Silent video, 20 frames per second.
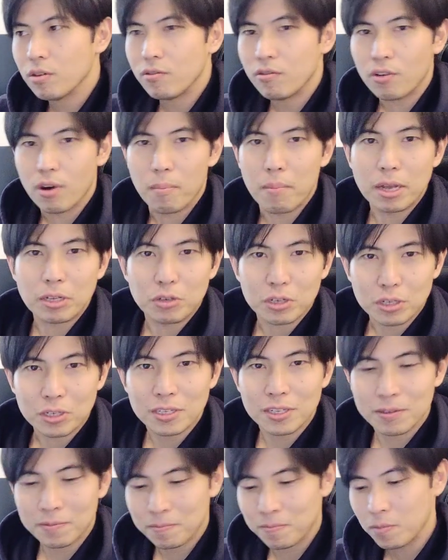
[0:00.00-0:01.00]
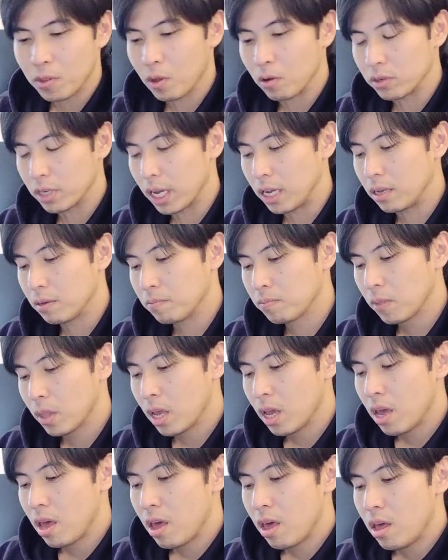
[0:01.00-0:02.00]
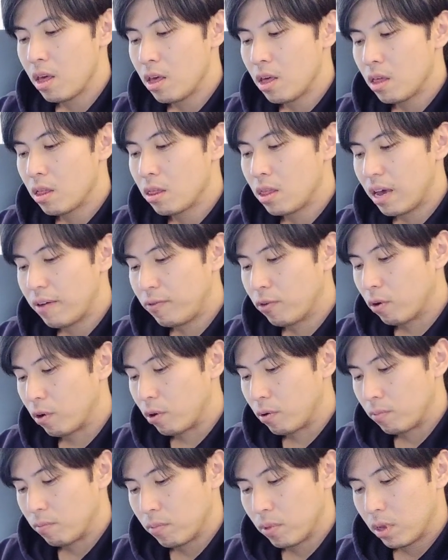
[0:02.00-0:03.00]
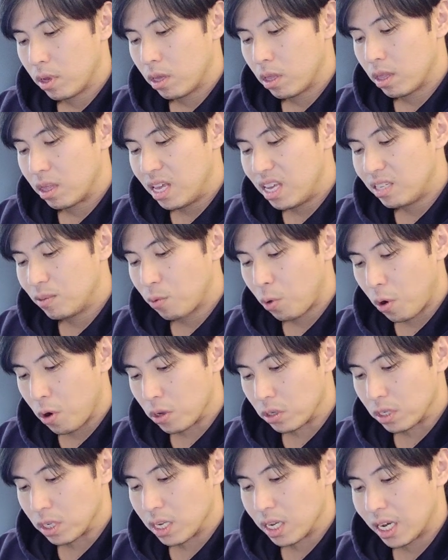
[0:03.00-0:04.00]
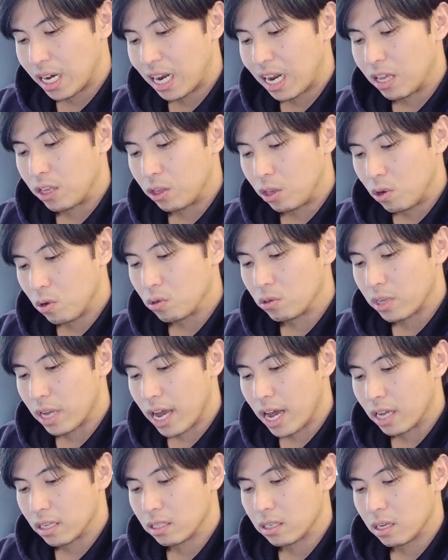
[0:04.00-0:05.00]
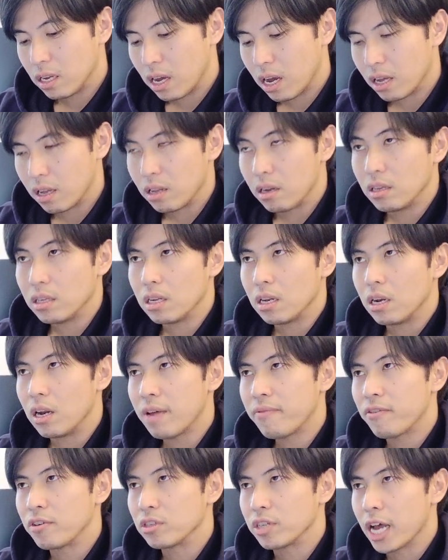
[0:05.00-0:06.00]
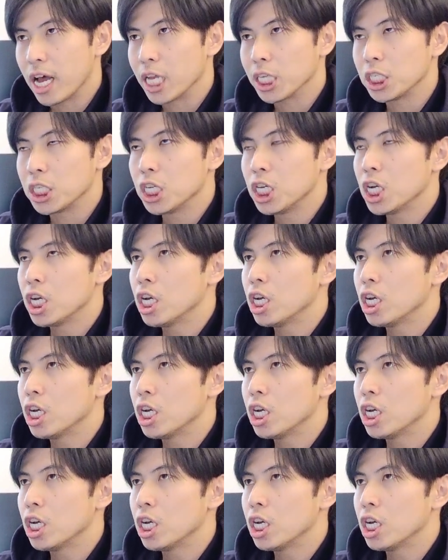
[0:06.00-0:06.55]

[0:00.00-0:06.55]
From Matrix, okay? Therefore, these words kind of used as a reference as